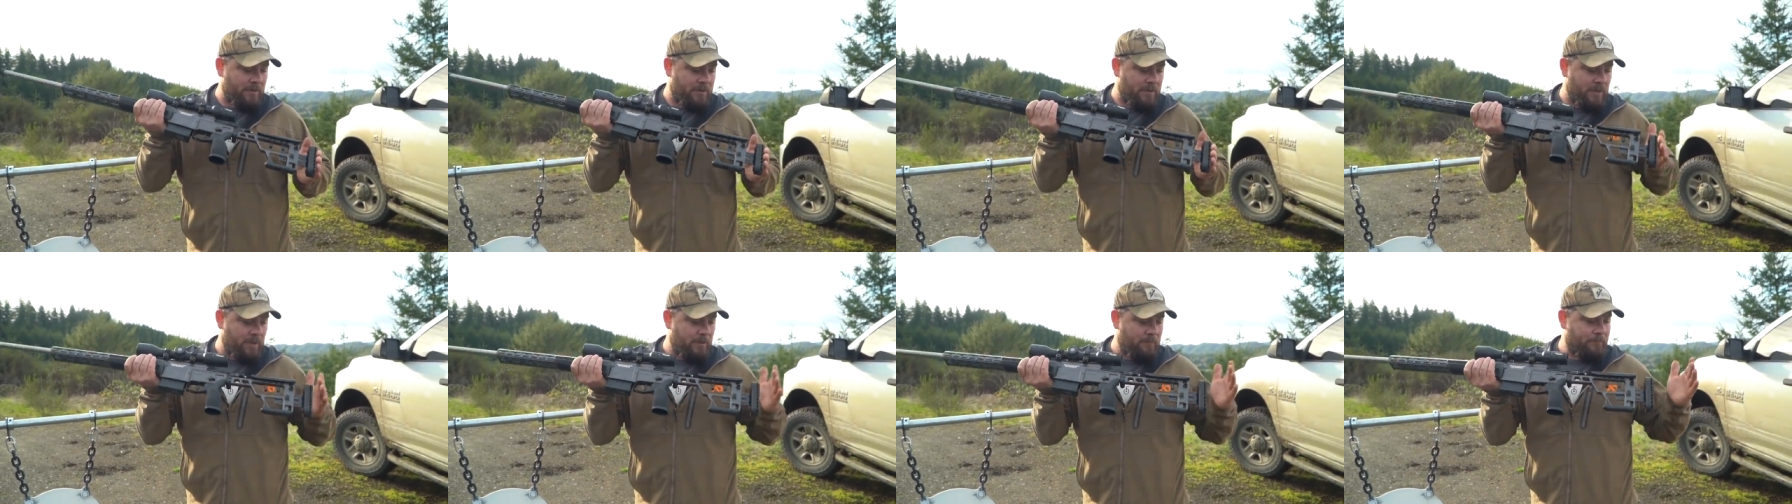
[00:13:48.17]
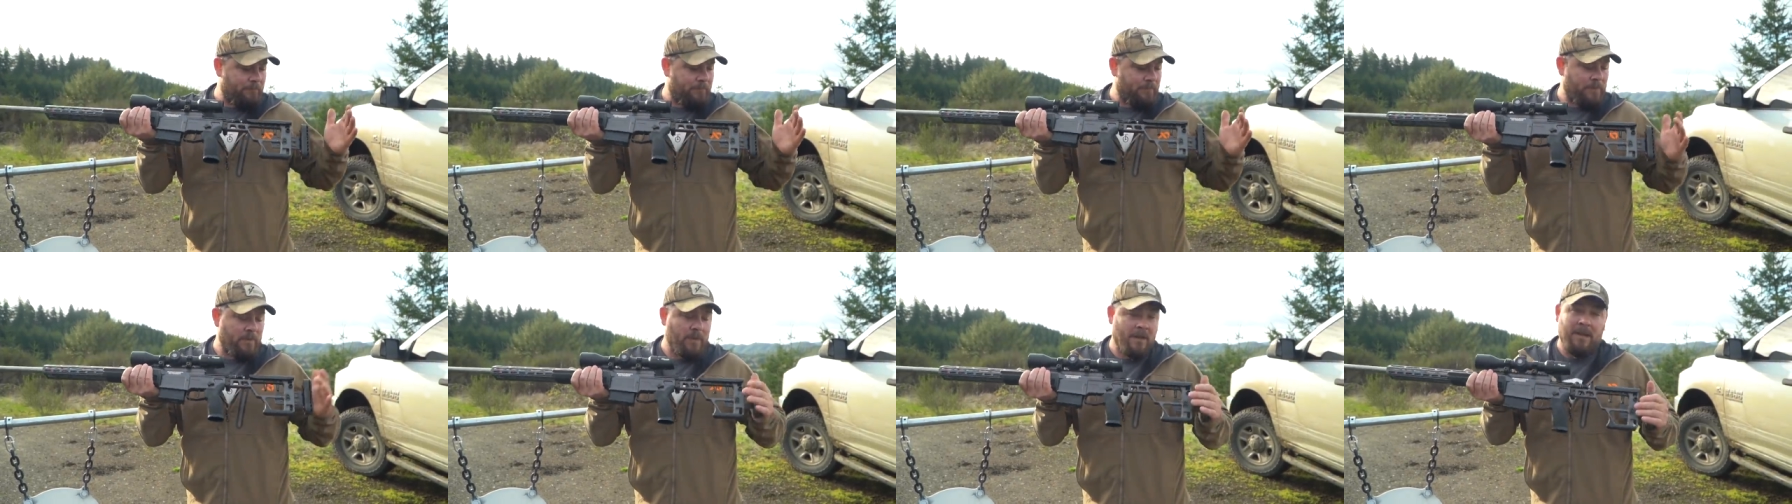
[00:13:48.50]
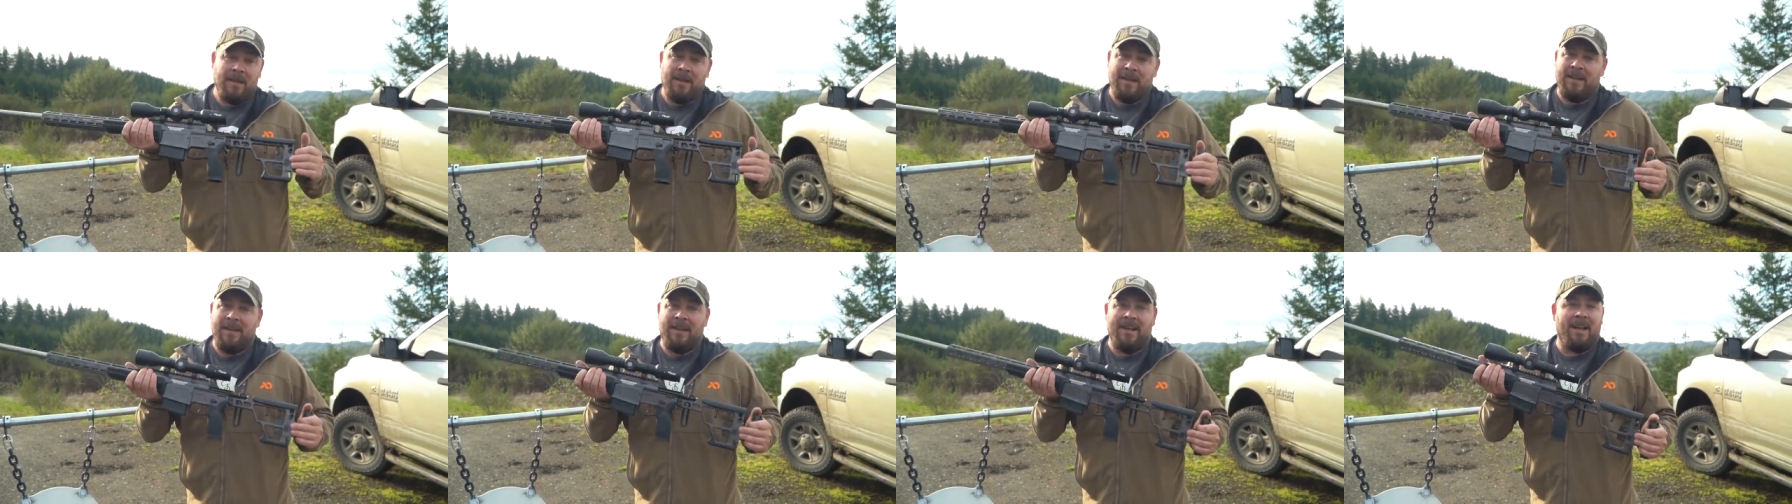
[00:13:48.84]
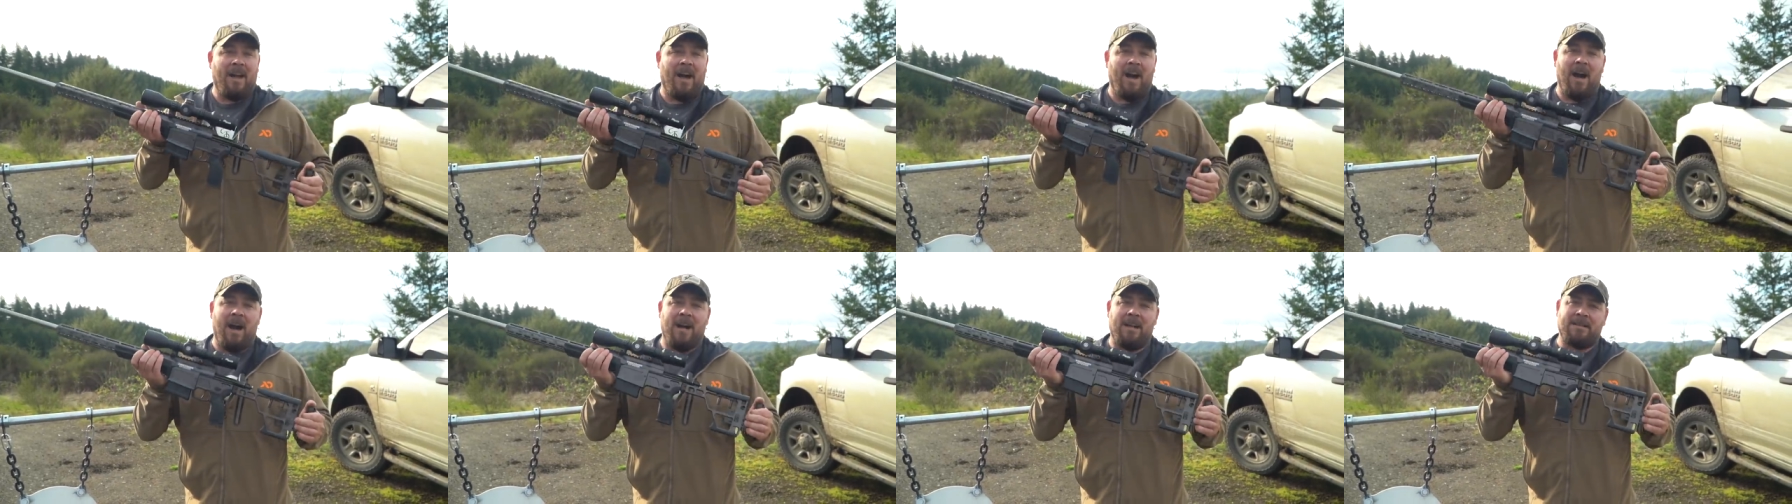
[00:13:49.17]
So
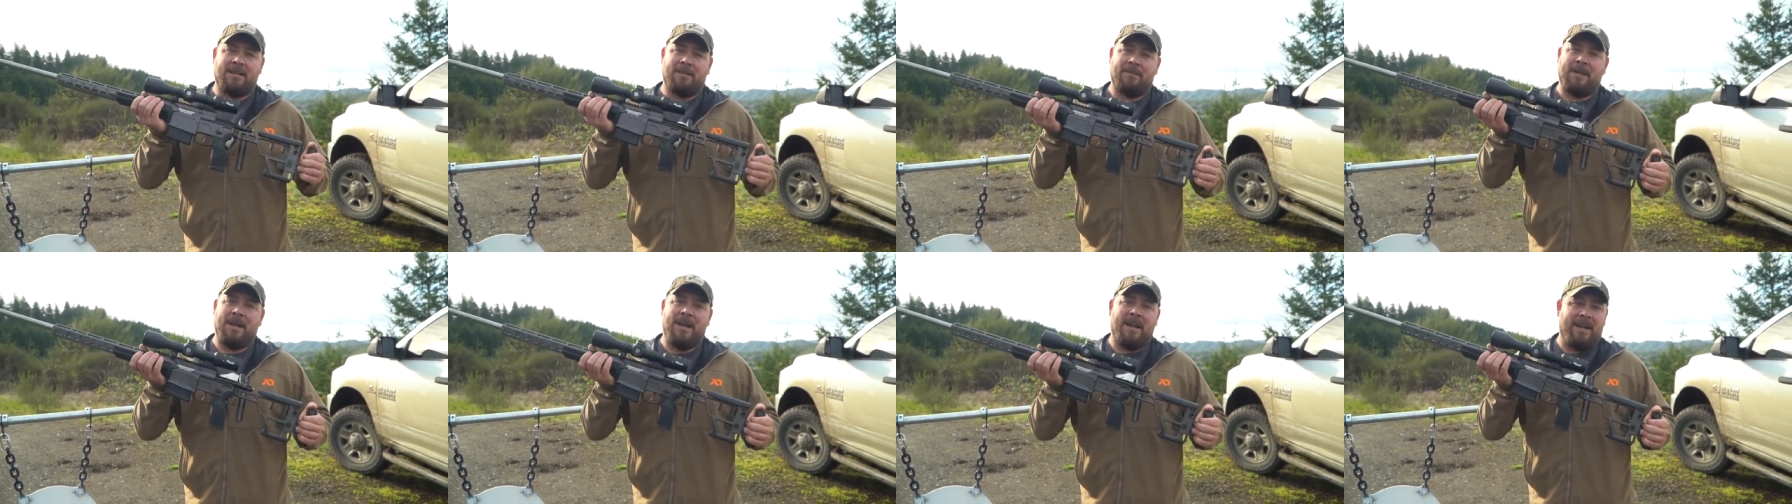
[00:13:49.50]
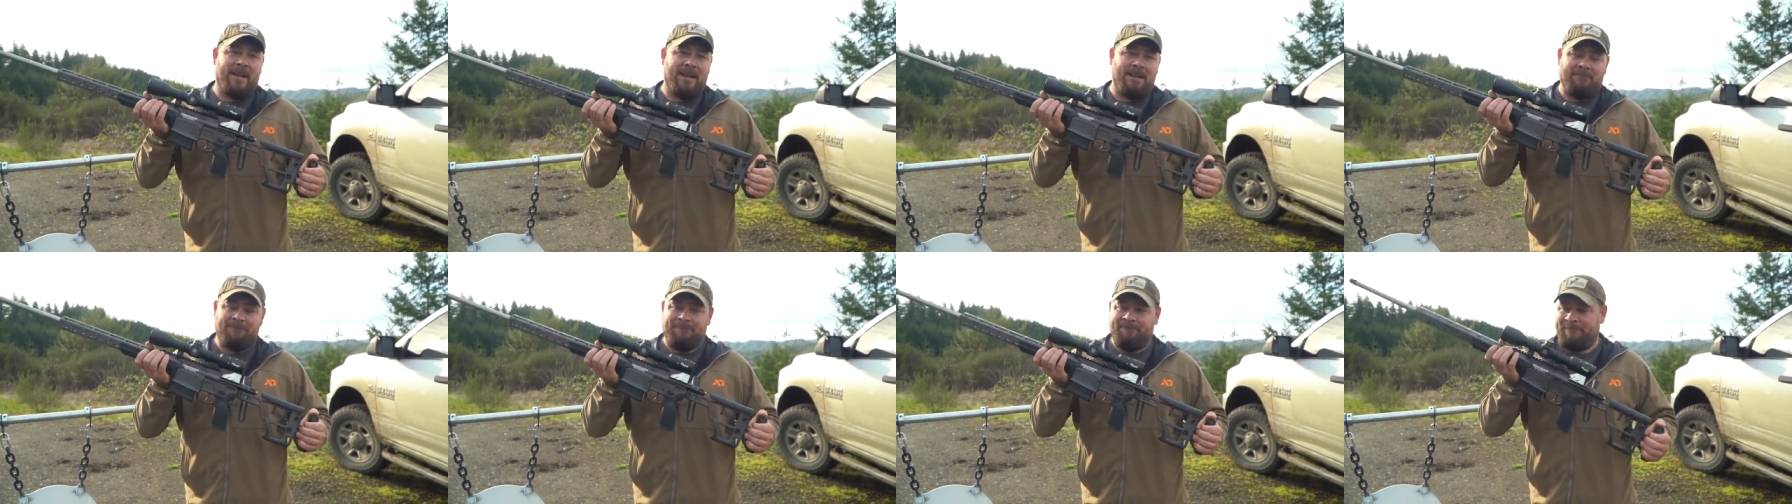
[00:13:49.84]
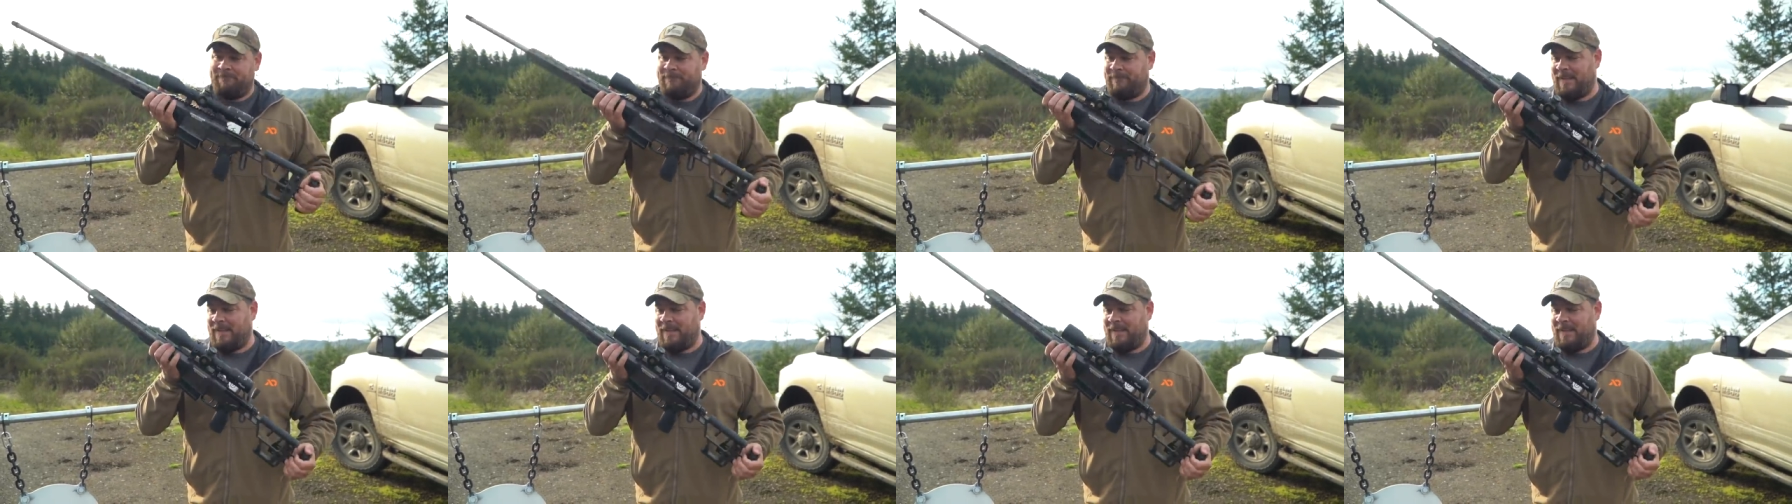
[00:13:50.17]
awesome gun.